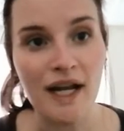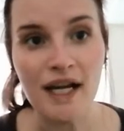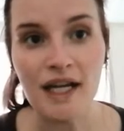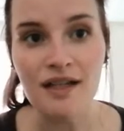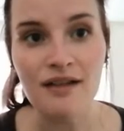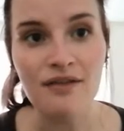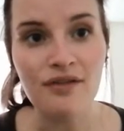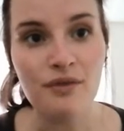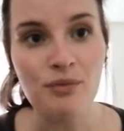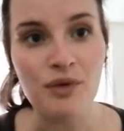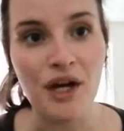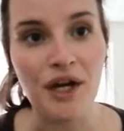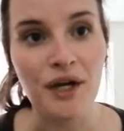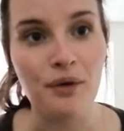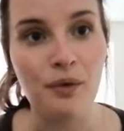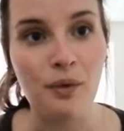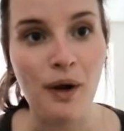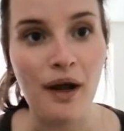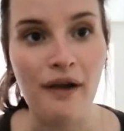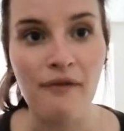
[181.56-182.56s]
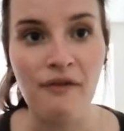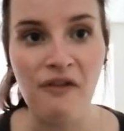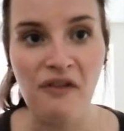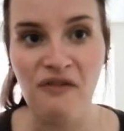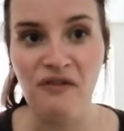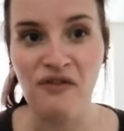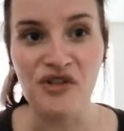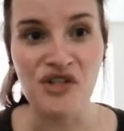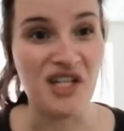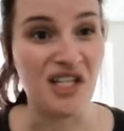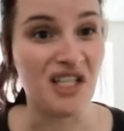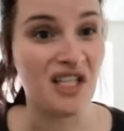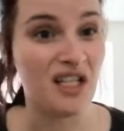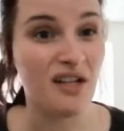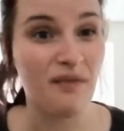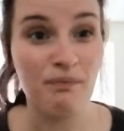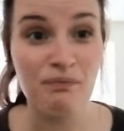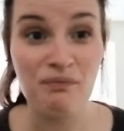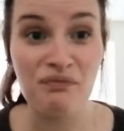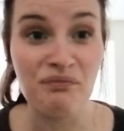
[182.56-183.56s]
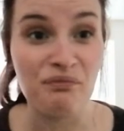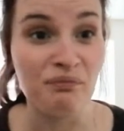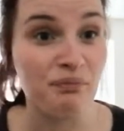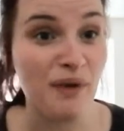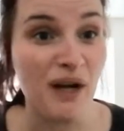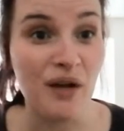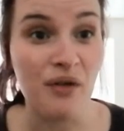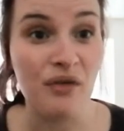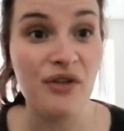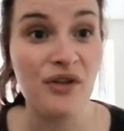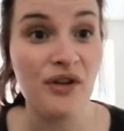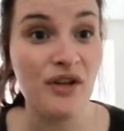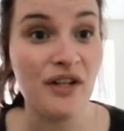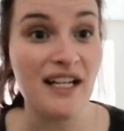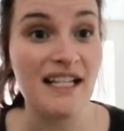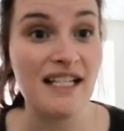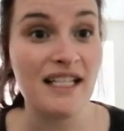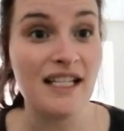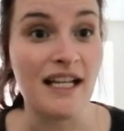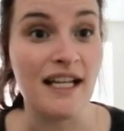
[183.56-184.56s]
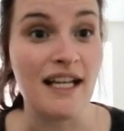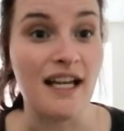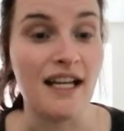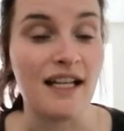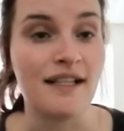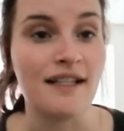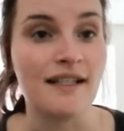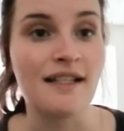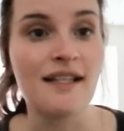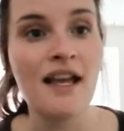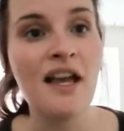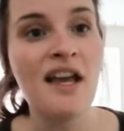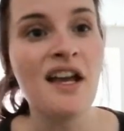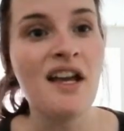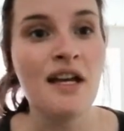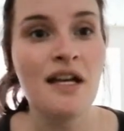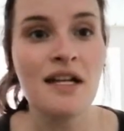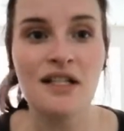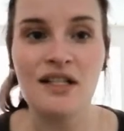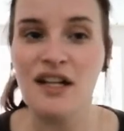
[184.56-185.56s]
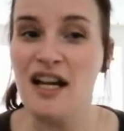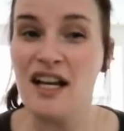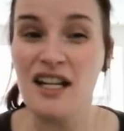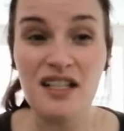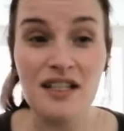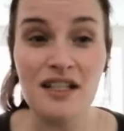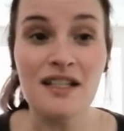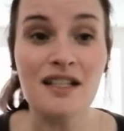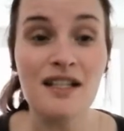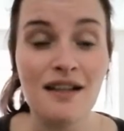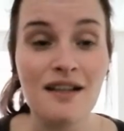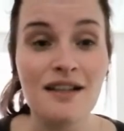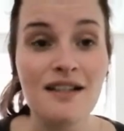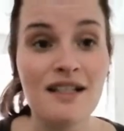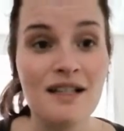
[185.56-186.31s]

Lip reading: it in the microwave for just about 30 seconds, just until it's